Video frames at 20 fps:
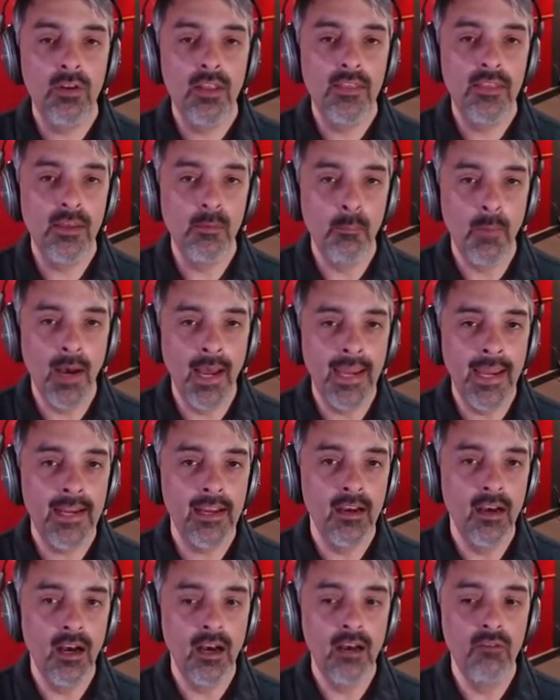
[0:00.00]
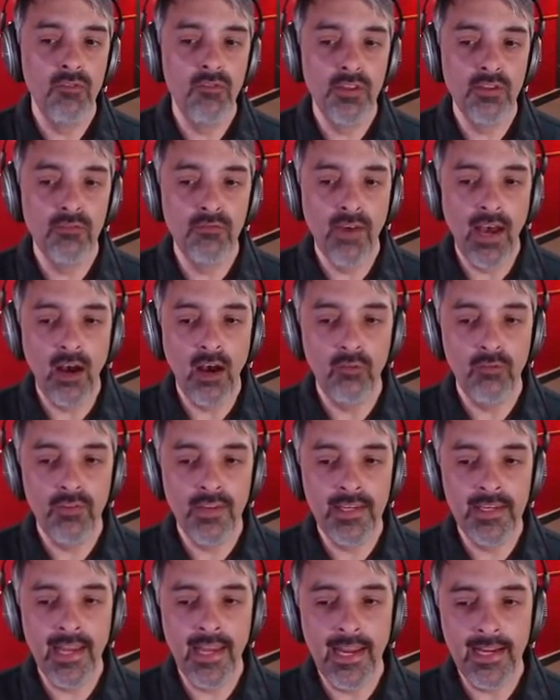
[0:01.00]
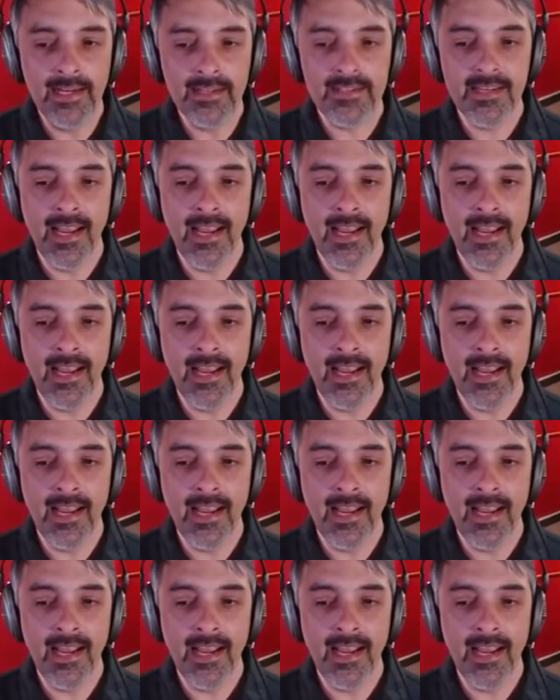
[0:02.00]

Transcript: the mic of the Valve Index?